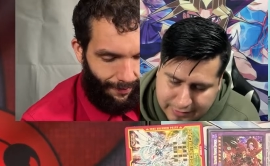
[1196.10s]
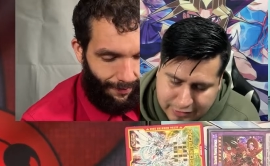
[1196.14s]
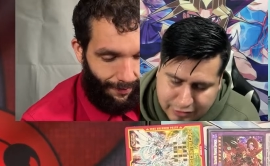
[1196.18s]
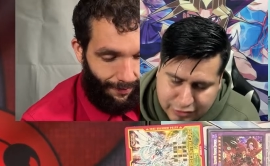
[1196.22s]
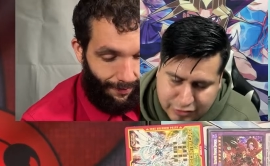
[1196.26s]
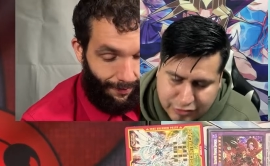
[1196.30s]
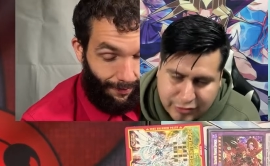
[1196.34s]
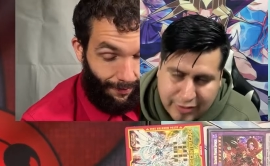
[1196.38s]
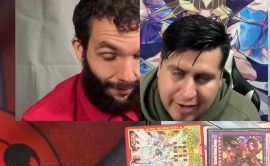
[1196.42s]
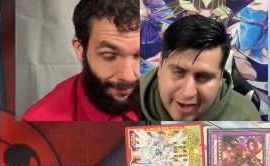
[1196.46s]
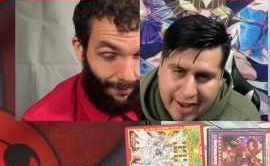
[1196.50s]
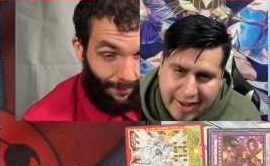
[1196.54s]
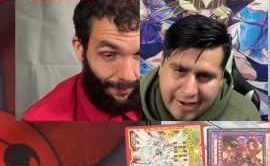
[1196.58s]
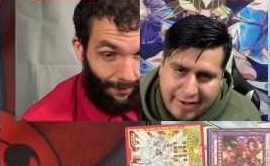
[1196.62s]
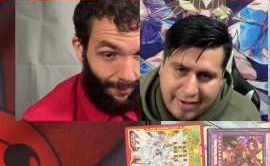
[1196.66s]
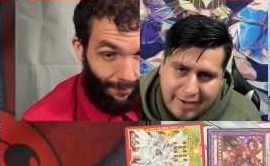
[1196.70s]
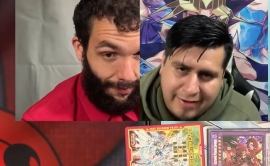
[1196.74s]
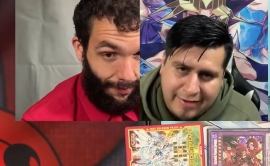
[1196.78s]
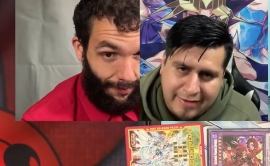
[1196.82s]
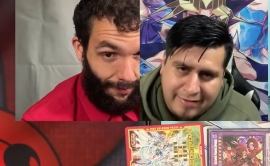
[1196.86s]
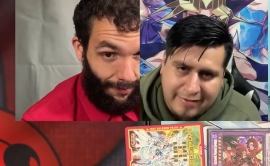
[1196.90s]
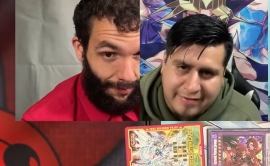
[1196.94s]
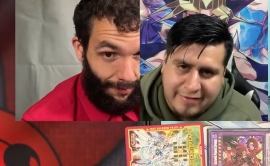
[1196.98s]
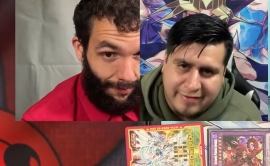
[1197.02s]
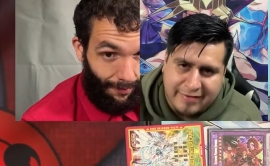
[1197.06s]

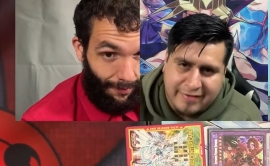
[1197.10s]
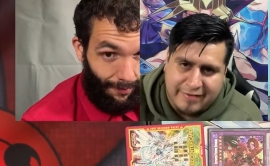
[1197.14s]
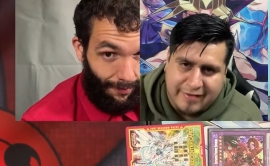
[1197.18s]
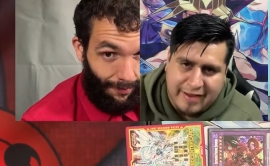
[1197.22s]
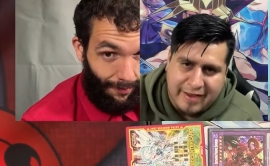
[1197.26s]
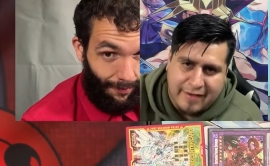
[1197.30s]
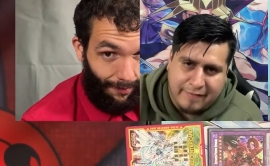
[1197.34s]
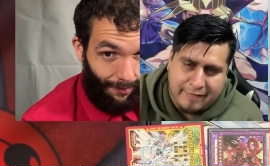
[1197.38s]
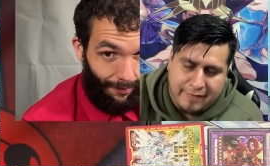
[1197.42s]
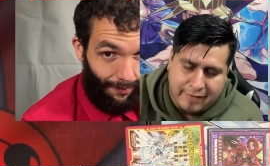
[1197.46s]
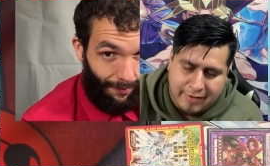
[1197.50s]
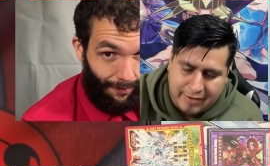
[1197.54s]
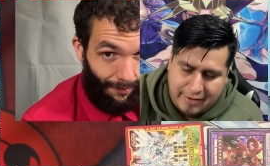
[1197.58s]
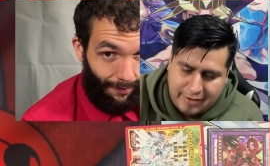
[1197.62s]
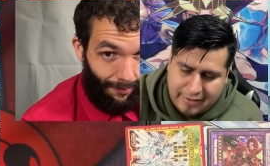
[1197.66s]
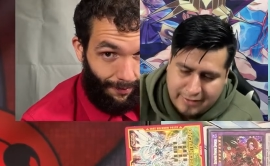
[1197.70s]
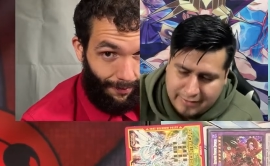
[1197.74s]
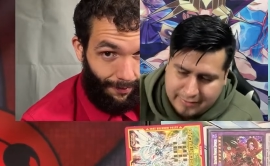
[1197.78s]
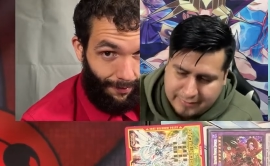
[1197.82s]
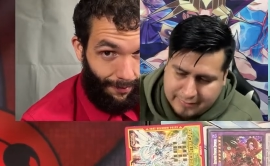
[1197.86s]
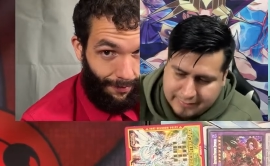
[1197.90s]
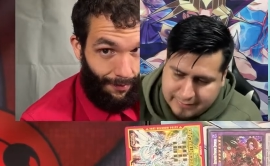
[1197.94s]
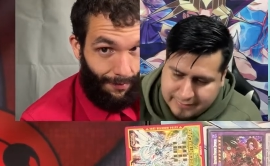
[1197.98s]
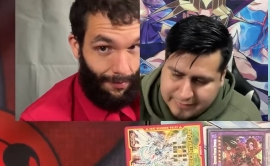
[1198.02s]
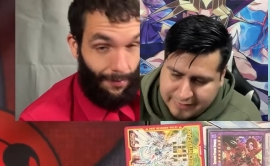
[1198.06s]
Speaker 1: Dread Deci-
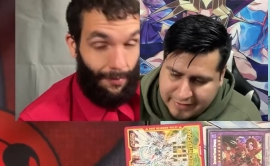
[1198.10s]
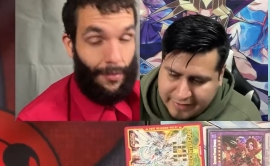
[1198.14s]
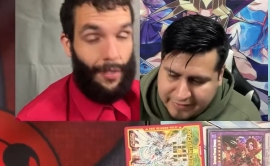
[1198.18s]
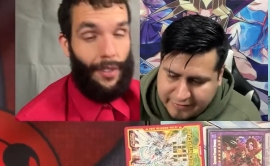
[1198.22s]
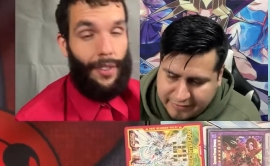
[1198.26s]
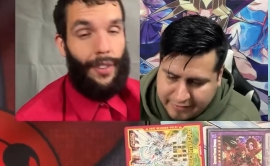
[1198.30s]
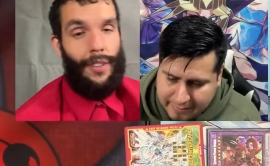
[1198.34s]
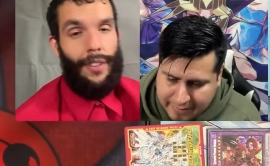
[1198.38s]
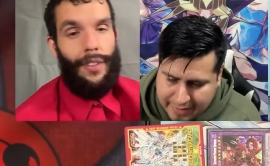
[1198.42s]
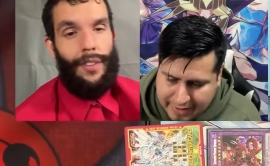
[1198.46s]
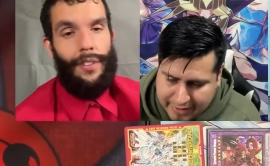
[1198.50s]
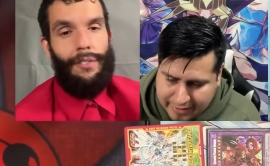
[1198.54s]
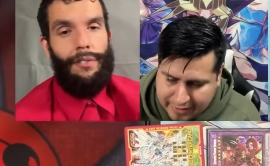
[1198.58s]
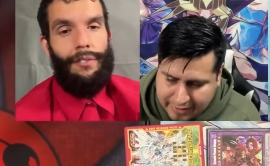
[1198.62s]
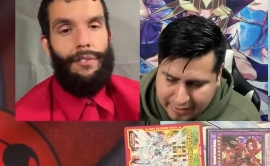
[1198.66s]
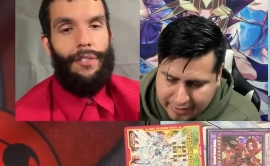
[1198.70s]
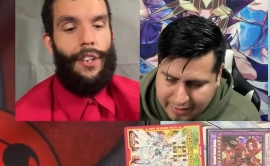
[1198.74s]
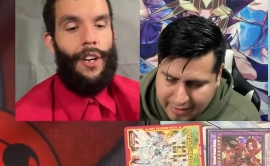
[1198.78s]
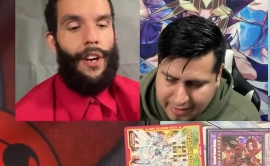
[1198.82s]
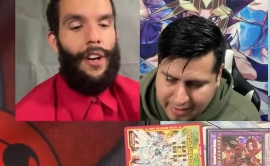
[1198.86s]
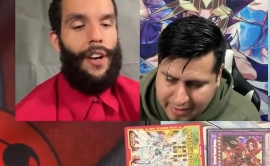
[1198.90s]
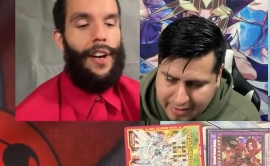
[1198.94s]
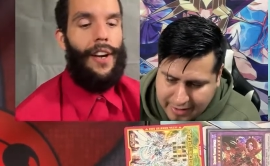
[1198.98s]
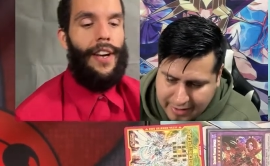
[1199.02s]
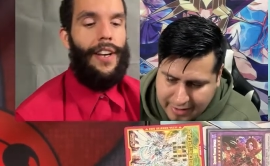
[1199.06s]
uh, Decimator.
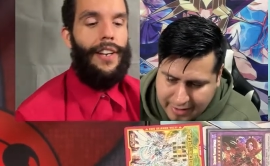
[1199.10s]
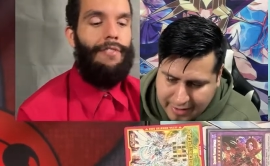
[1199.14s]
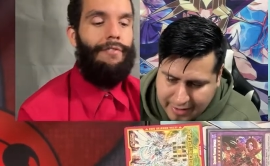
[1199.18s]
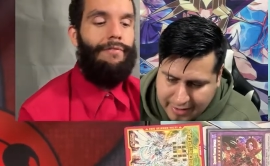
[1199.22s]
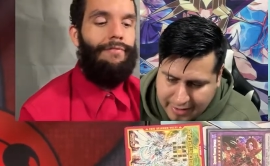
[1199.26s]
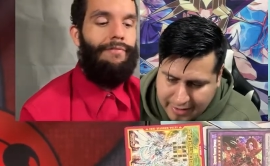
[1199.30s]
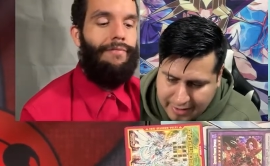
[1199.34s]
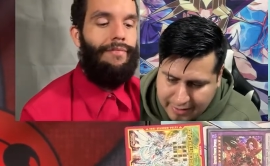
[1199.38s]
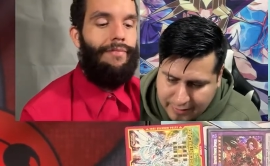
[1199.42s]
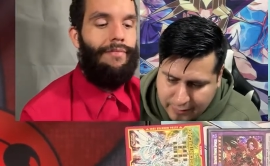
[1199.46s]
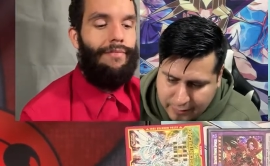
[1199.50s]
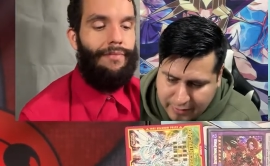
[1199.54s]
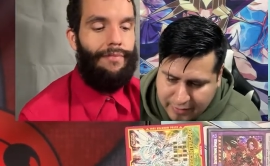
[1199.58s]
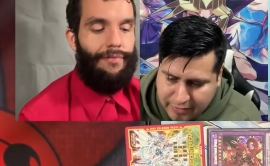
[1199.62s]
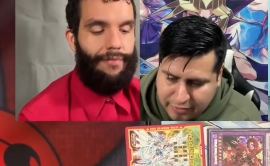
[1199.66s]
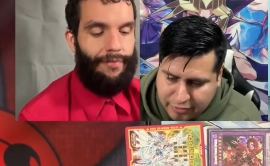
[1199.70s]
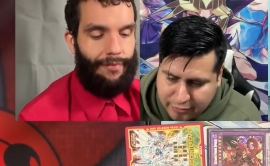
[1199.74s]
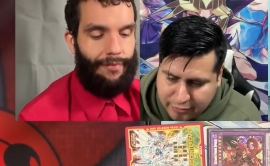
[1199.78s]
Go ahead. With